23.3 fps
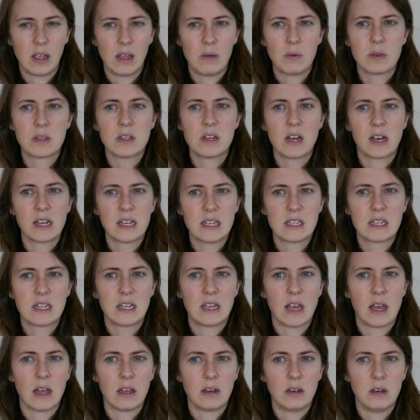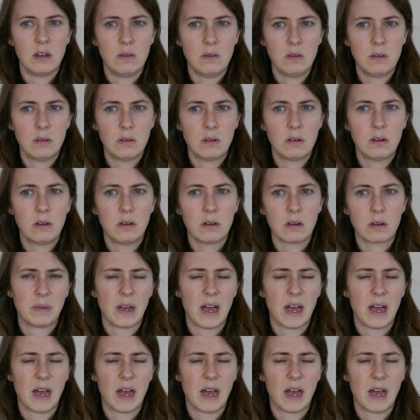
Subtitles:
It was nice to get New York,